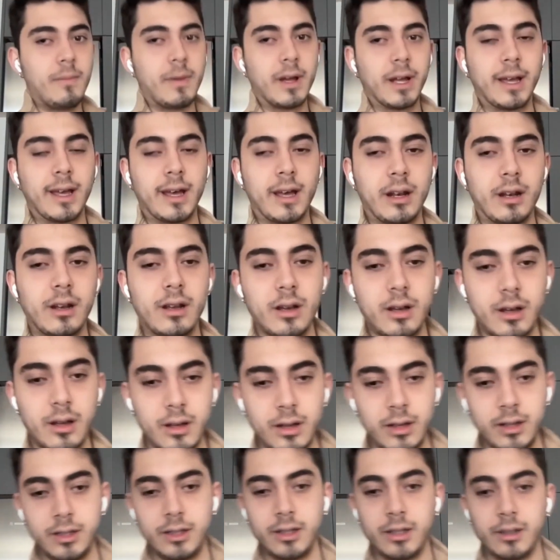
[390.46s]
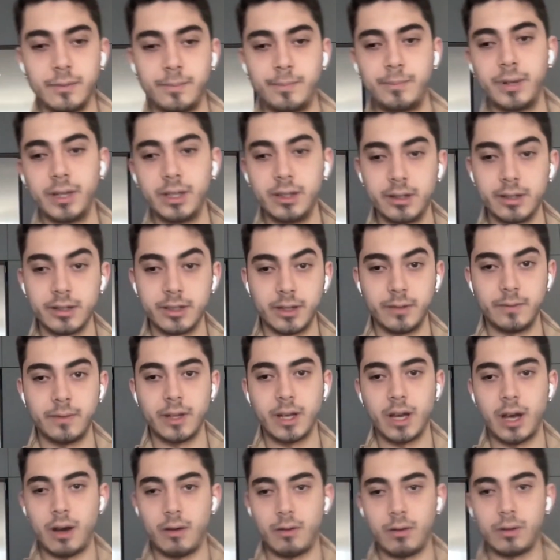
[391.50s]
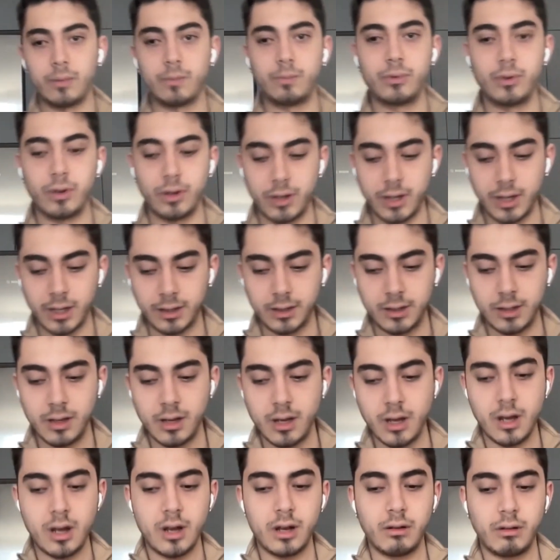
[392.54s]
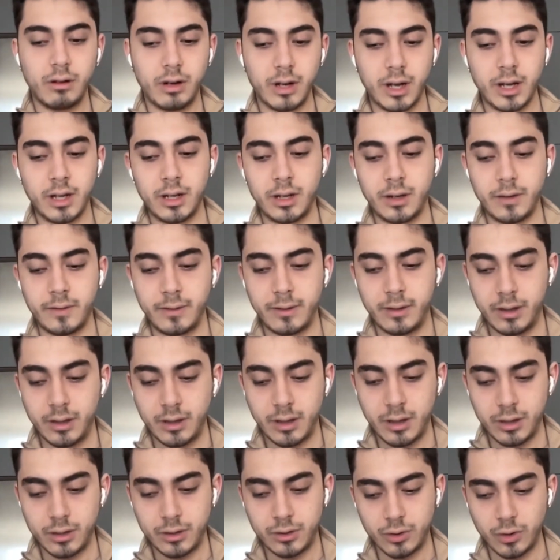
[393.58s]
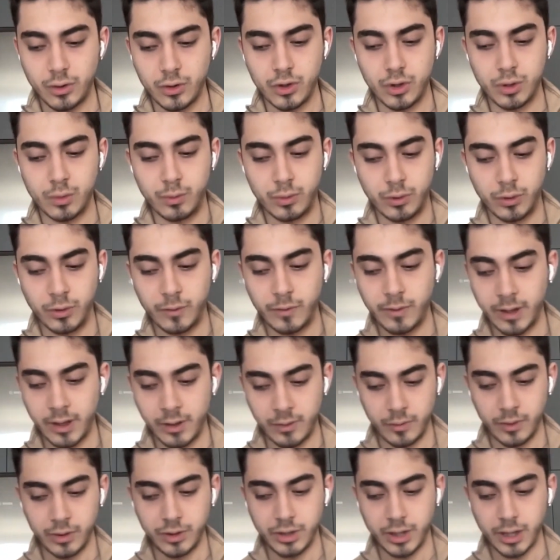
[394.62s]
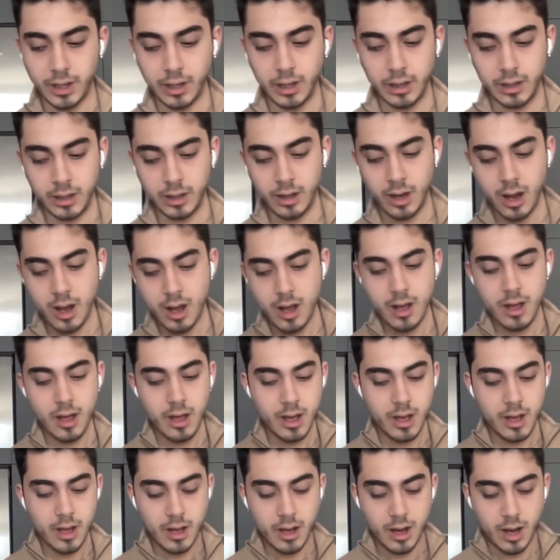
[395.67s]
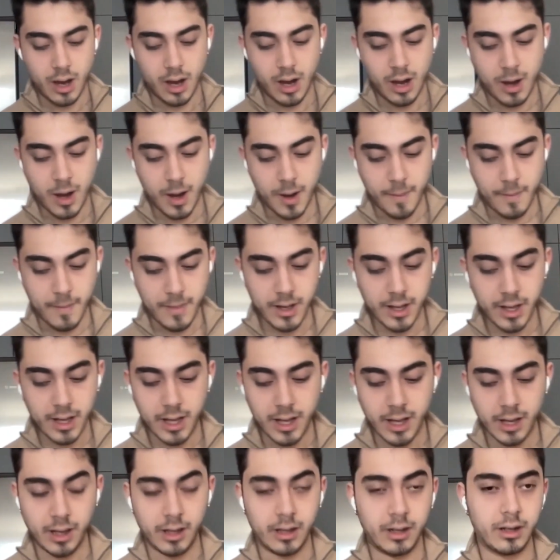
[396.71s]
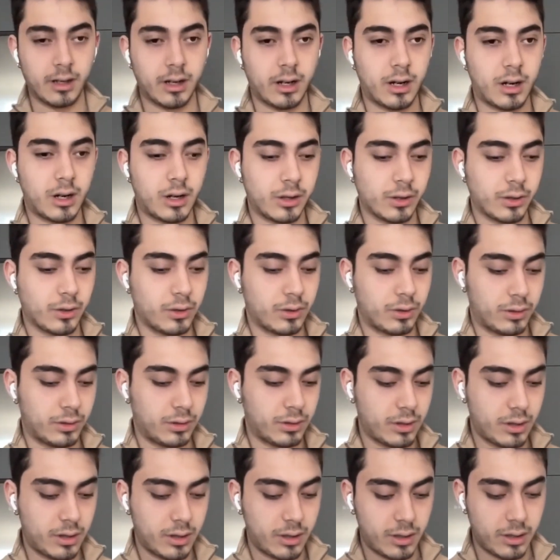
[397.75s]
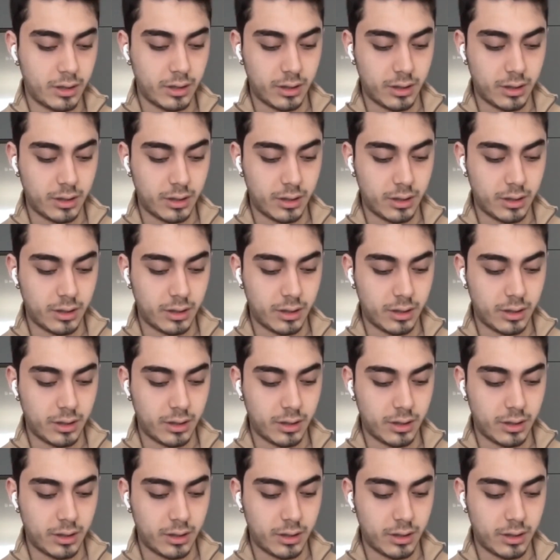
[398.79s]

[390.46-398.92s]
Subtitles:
again, the pillars that we have are product, creative, social proof, and retargeting. And our goal